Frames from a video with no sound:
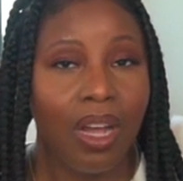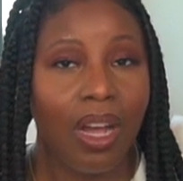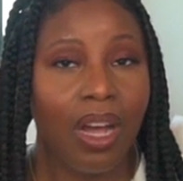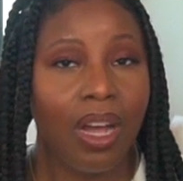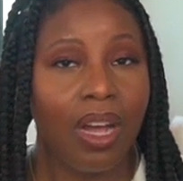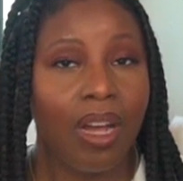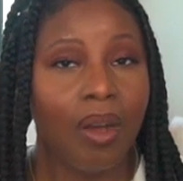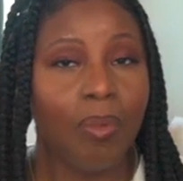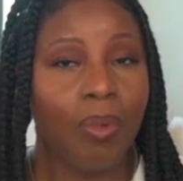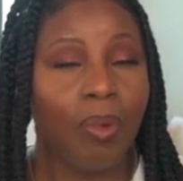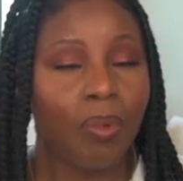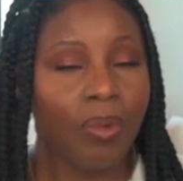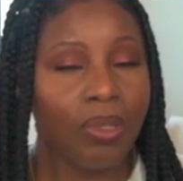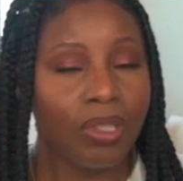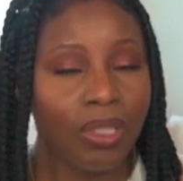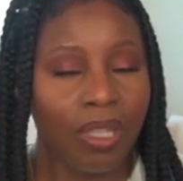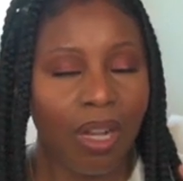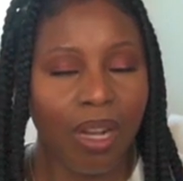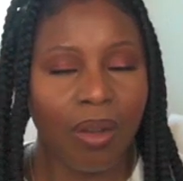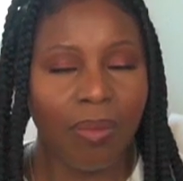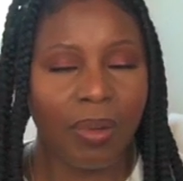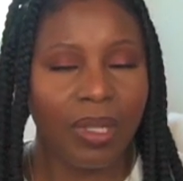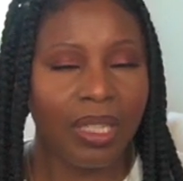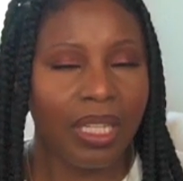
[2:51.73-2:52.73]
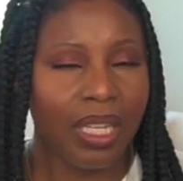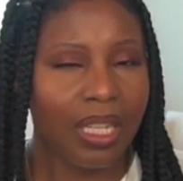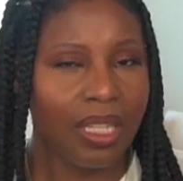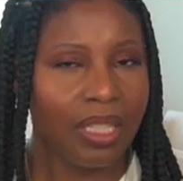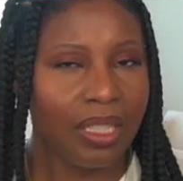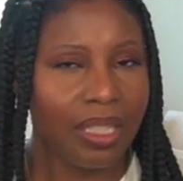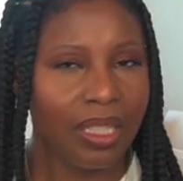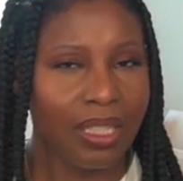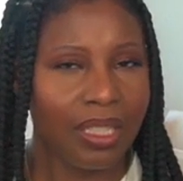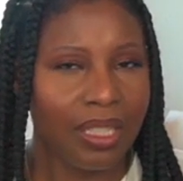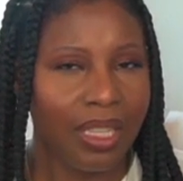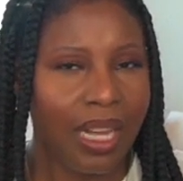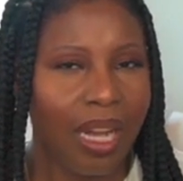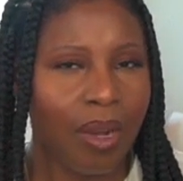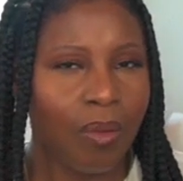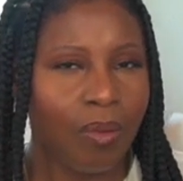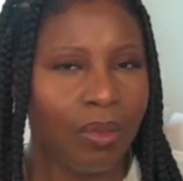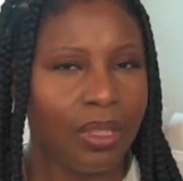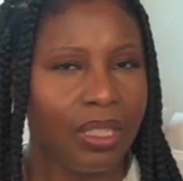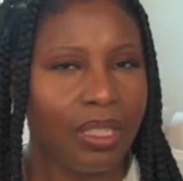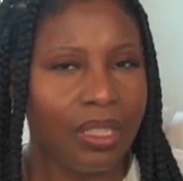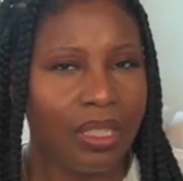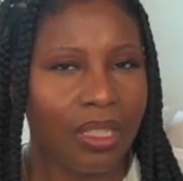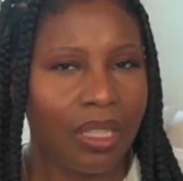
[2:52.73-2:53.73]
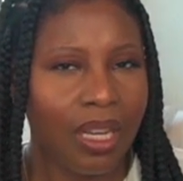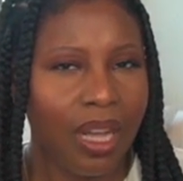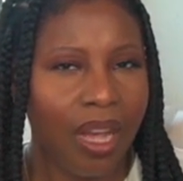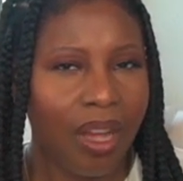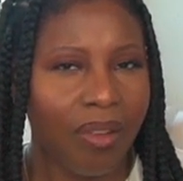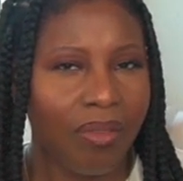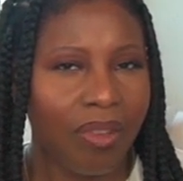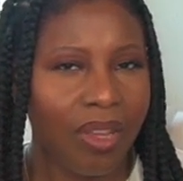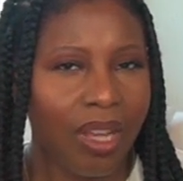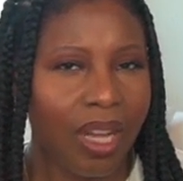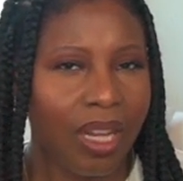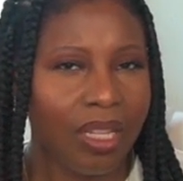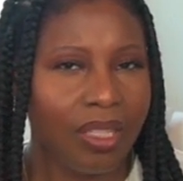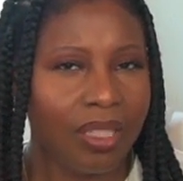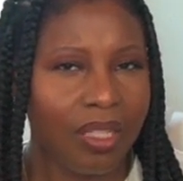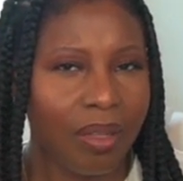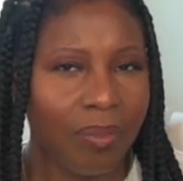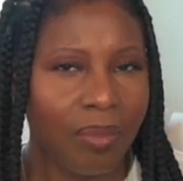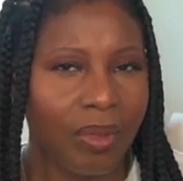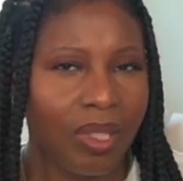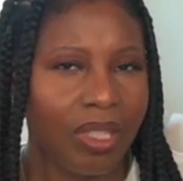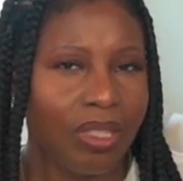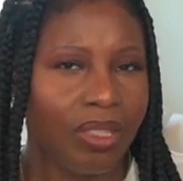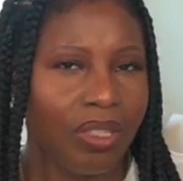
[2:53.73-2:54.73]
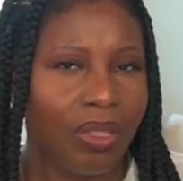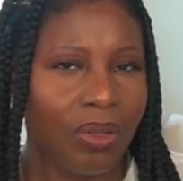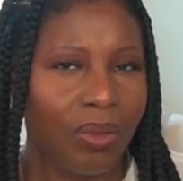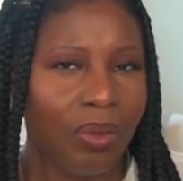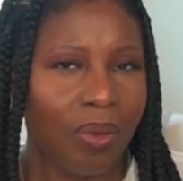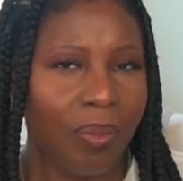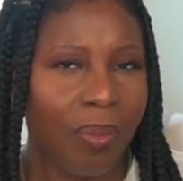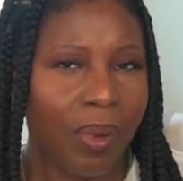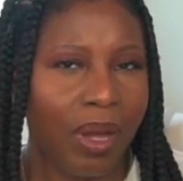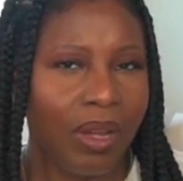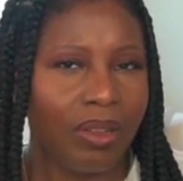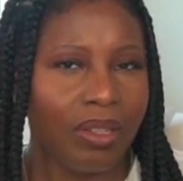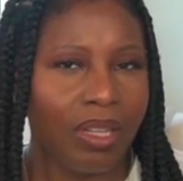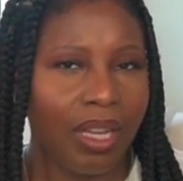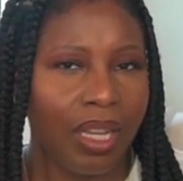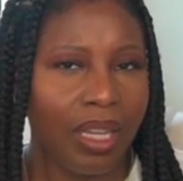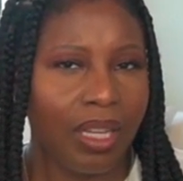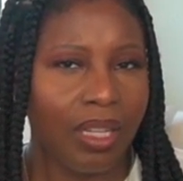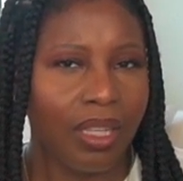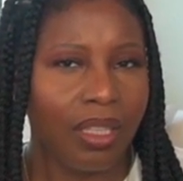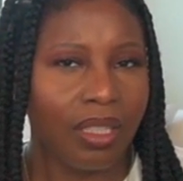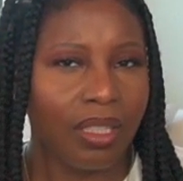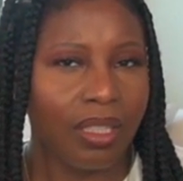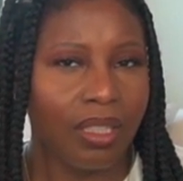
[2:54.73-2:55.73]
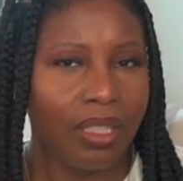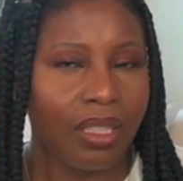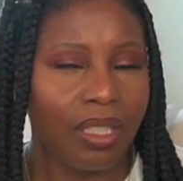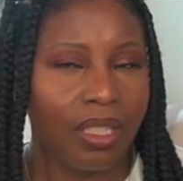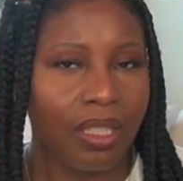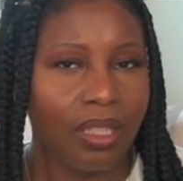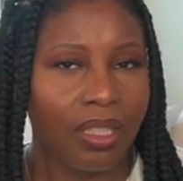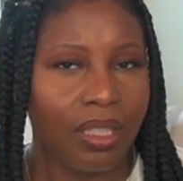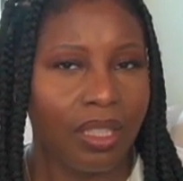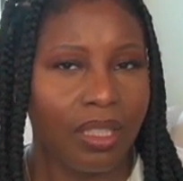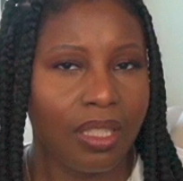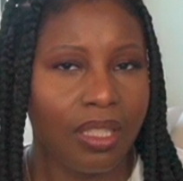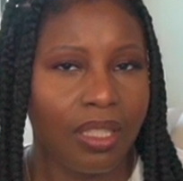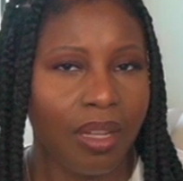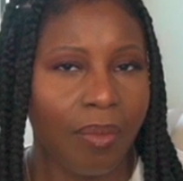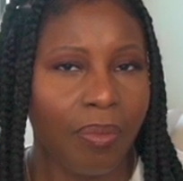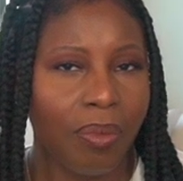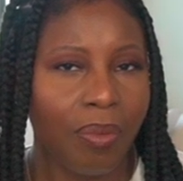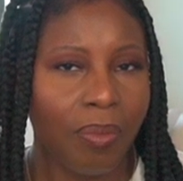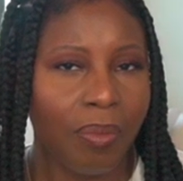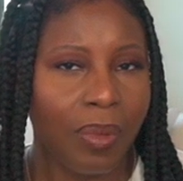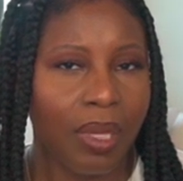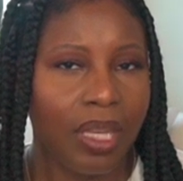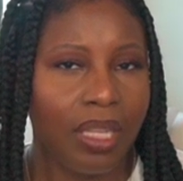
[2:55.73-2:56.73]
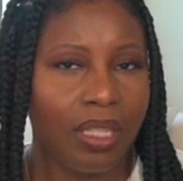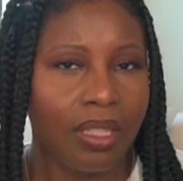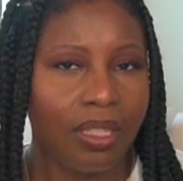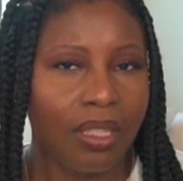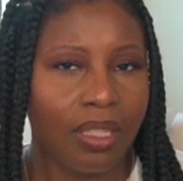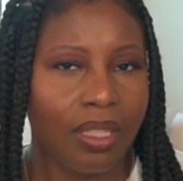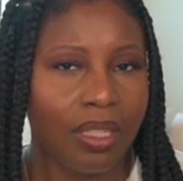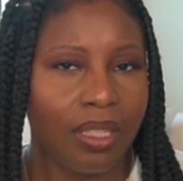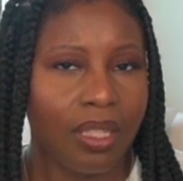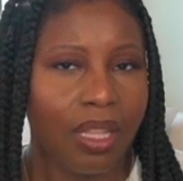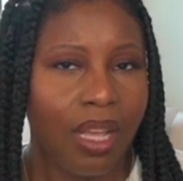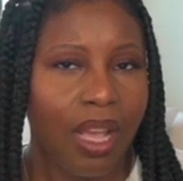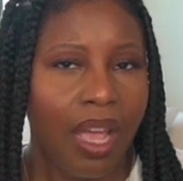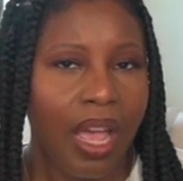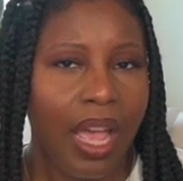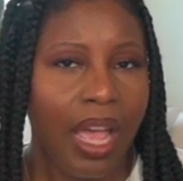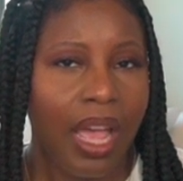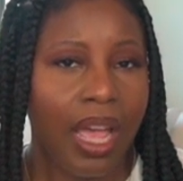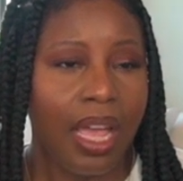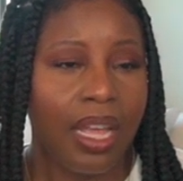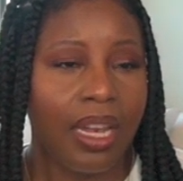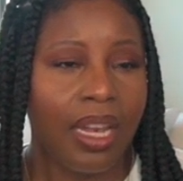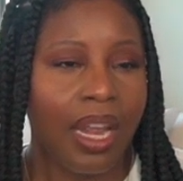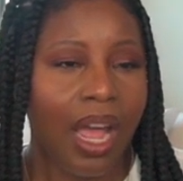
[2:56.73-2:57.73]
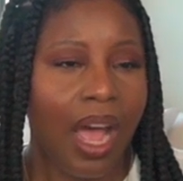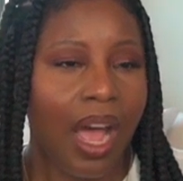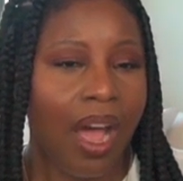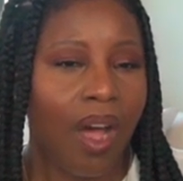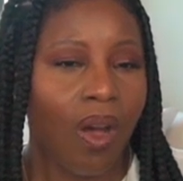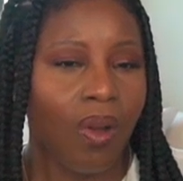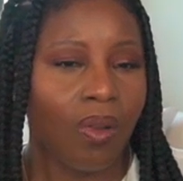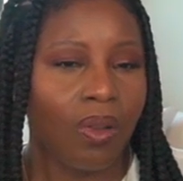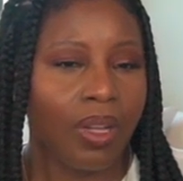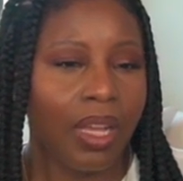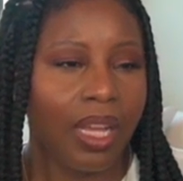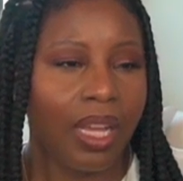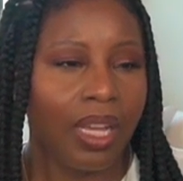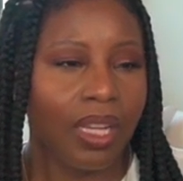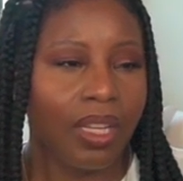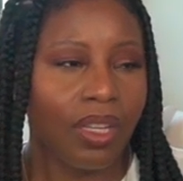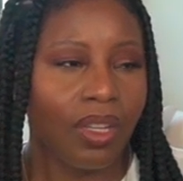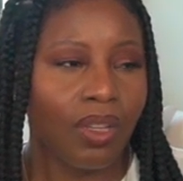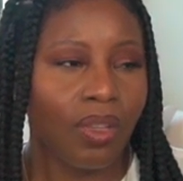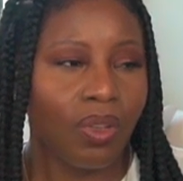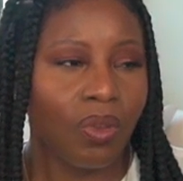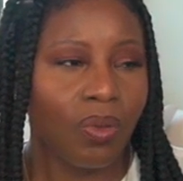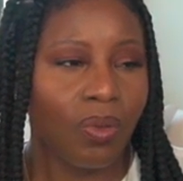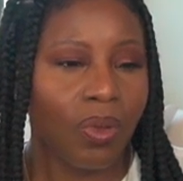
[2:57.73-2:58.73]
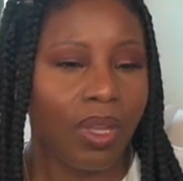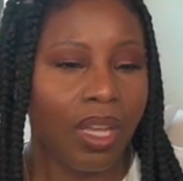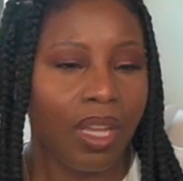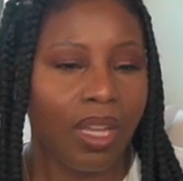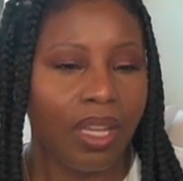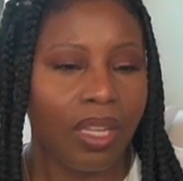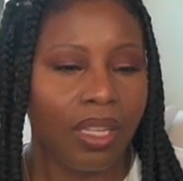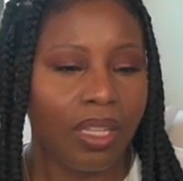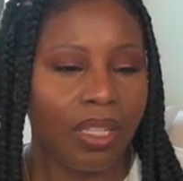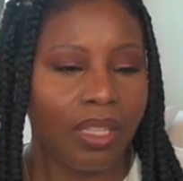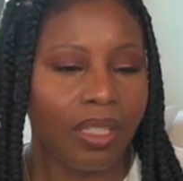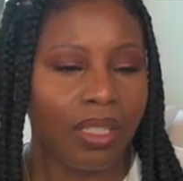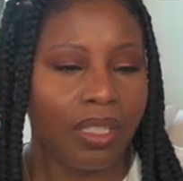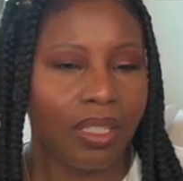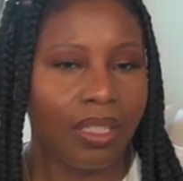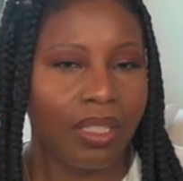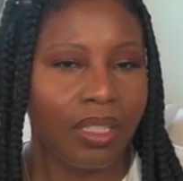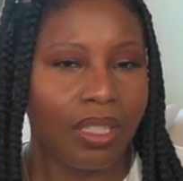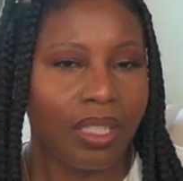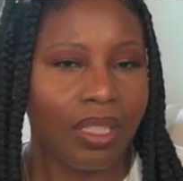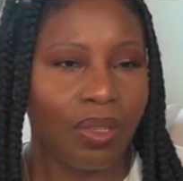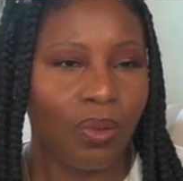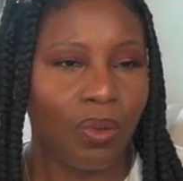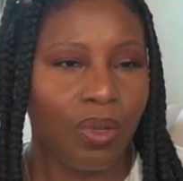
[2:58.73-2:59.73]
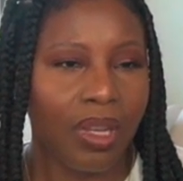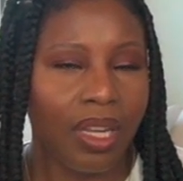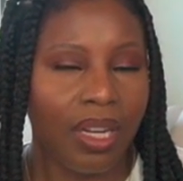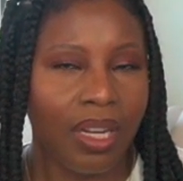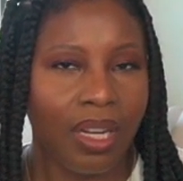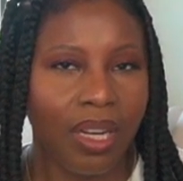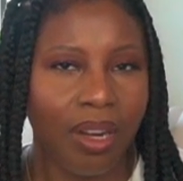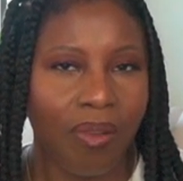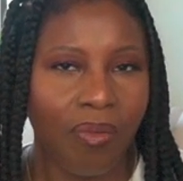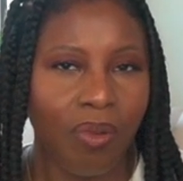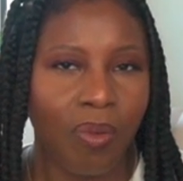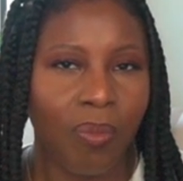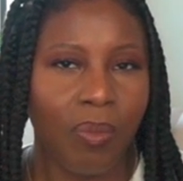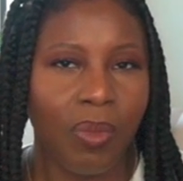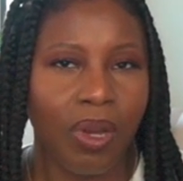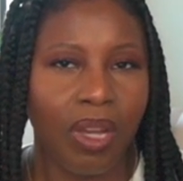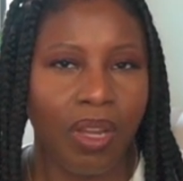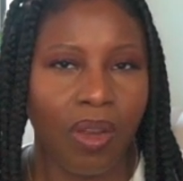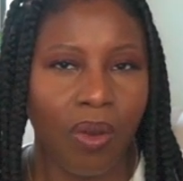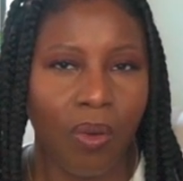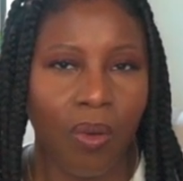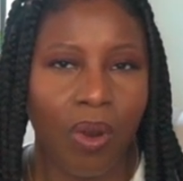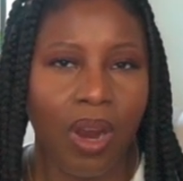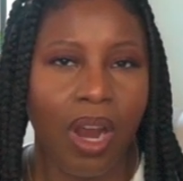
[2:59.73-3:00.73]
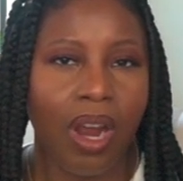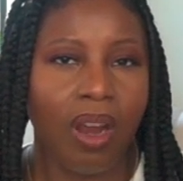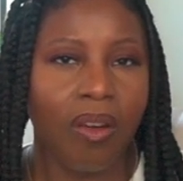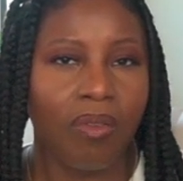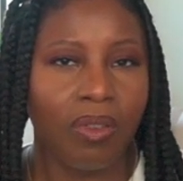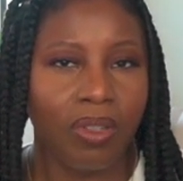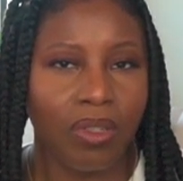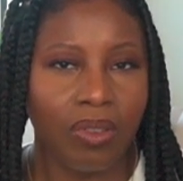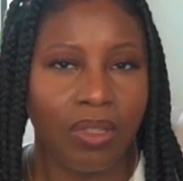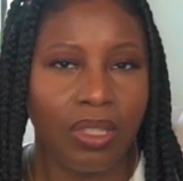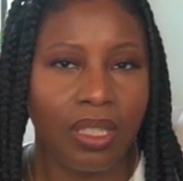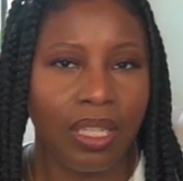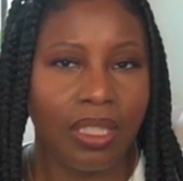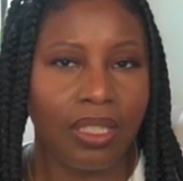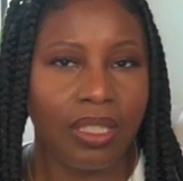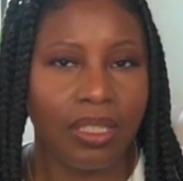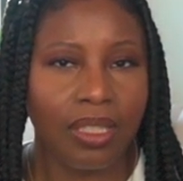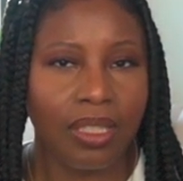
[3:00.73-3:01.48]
But we'll talk about that because I wanted to caveat something too about like the supplements and how like you get it every month or however you set